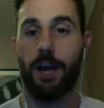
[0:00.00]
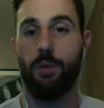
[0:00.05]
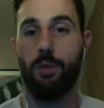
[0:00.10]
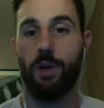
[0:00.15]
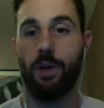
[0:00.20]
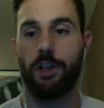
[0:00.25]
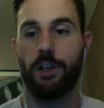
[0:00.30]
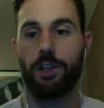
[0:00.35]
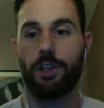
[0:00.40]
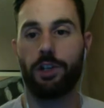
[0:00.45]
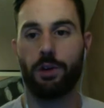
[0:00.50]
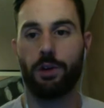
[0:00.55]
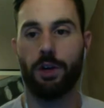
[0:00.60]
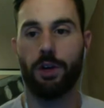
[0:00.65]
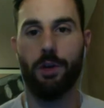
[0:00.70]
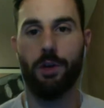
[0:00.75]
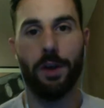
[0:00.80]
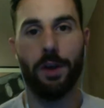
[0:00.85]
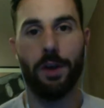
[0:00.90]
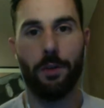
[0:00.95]
I wouldn't show it
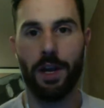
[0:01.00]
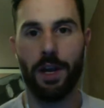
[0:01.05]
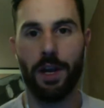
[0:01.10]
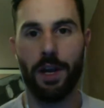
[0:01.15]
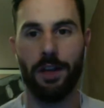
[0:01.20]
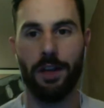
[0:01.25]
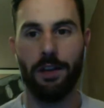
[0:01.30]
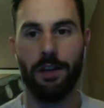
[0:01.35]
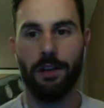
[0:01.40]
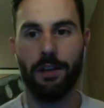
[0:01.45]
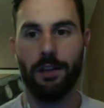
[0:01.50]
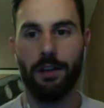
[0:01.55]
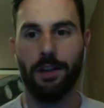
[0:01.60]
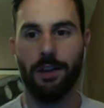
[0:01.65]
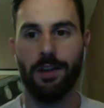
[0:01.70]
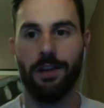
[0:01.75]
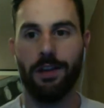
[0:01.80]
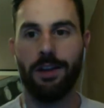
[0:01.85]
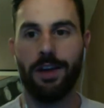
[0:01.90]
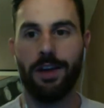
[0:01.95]
right away.
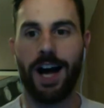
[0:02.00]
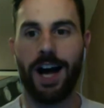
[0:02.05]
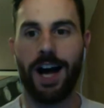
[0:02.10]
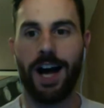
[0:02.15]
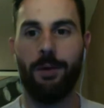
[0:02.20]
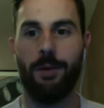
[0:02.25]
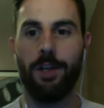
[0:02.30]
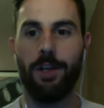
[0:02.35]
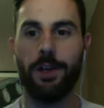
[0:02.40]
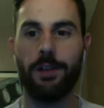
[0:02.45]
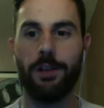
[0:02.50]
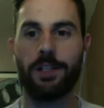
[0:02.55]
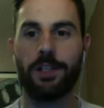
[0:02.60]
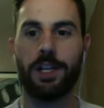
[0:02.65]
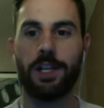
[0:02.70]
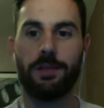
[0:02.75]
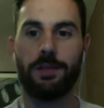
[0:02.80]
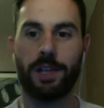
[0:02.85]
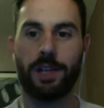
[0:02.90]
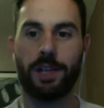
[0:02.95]
I would use
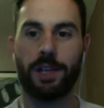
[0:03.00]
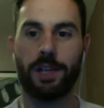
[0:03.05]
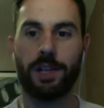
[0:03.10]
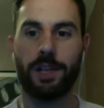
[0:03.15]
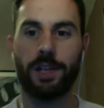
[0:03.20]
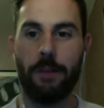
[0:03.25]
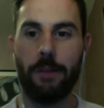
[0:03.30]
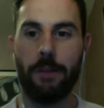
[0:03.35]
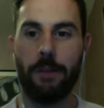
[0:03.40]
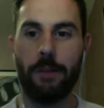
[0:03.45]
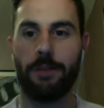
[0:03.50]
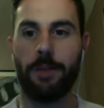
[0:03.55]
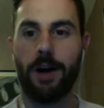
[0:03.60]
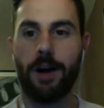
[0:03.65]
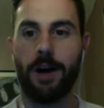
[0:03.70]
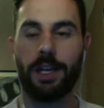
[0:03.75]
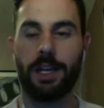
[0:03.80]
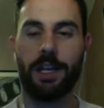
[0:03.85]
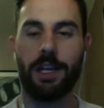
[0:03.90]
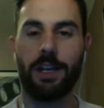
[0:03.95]
it, keep it in my back
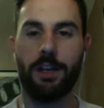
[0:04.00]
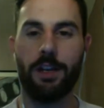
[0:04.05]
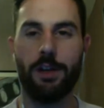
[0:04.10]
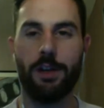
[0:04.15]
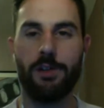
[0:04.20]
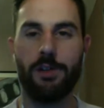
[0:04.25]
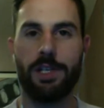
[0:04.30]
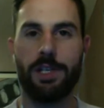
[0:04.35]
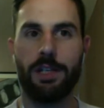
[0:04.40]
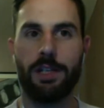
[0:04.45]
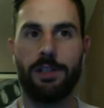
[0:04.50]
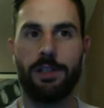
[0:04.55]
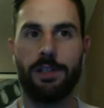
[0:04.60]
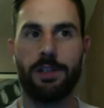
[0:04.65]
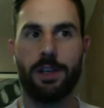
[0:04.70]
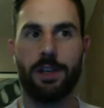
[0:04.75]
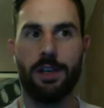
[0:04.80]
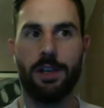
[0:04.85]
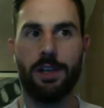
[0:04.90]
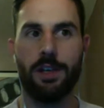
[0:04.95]
pocket, and use it
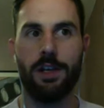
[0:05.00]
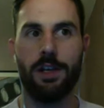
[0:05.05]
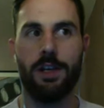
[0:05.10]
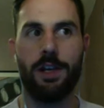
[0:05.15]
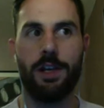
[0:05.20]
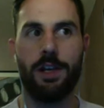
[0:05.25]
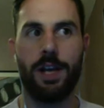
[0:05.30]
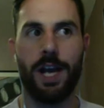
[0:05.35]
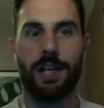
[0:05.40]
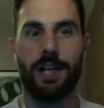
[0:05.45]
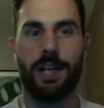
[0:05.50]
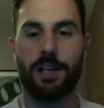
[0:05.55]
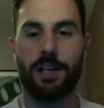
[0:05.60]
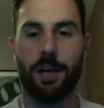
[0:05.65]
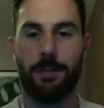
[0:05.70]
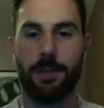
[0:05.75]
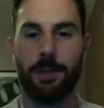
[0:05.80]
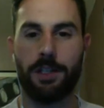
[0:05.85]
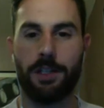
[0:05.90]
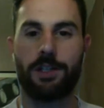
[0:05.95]
as
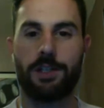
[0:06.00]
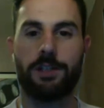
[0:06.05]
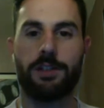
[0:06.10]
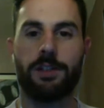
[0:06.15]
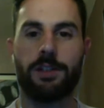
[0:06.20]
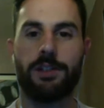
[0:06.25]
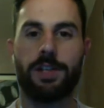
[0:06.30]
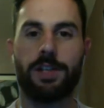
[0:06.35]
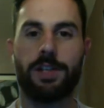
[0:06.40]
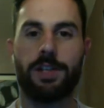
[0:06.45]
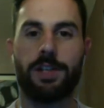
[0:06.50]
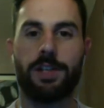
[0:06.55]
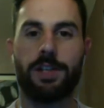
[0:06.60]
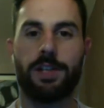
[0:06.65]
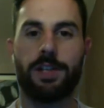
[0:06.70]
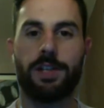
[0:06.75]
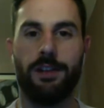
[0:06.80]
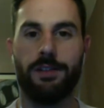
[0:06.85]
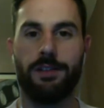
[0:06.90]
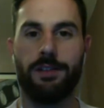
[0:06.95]
competitions
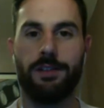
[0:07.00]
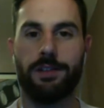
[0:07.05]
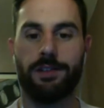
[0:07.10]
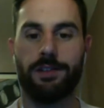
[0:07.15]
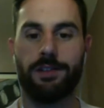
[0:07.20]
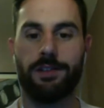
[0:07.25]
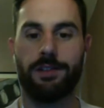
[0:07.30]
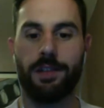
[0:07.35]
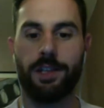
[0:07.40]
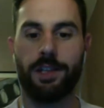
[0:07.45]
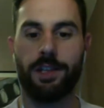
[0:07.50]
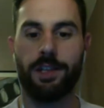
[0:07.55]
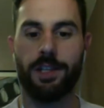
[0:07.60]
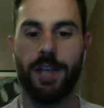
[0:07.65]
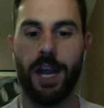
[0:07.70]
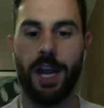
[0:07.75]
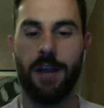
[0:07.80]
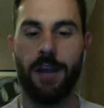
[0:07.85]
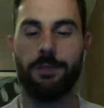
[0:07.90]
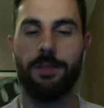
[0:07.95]
and the
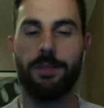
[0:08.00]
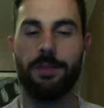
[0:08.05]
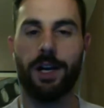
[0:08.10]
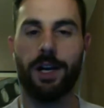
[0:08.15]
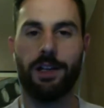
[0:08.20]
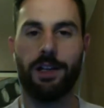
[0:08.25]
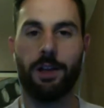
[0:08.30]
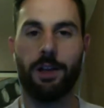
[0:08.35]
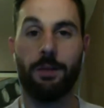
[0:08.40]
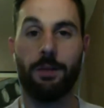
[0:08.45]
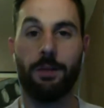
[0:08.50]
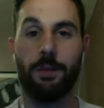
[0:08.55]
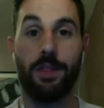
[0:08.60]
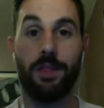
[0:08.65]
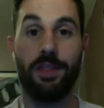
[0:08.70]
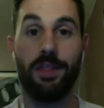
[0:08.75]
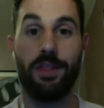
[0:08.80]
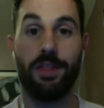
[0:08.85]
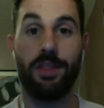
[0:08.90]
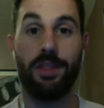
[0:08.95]
game got a little bit
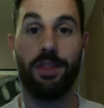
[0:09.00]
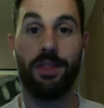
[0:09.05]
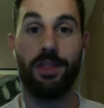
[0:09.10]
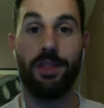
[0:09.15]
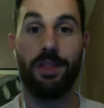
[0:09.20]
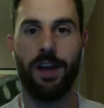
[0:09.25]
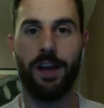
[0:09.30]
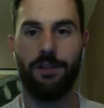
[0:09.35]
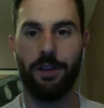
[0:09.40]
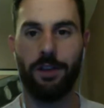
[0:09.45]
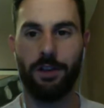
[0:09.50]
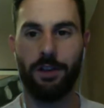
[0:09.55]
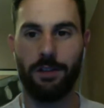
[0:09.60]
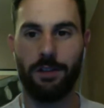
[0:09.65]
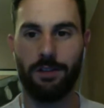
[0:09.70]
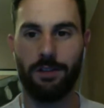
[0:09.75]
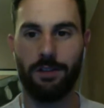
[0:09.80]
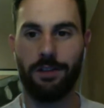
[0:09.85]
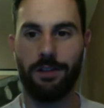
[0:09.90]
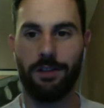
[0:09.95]
thicker and
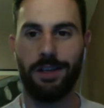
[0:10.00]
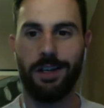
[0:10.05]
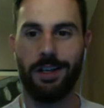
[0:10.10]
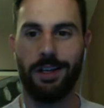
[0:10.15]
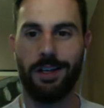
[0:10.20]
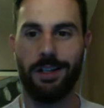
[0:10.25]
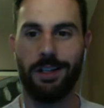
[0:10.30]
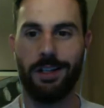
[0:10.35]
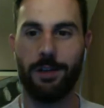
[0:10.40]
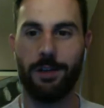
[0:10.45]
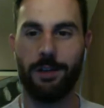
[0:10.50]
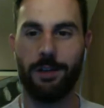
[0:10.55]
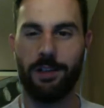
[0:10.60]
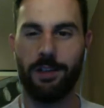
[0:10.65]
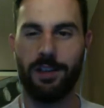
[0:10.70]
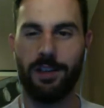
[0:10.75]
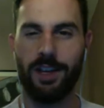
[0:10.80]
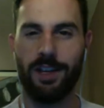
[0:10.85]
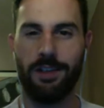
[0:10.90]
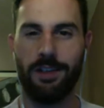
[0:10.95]
heavier down the
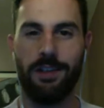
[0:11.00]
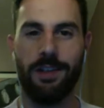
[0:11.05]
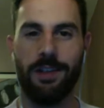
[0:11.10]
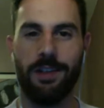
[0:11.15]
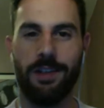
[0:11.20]
line.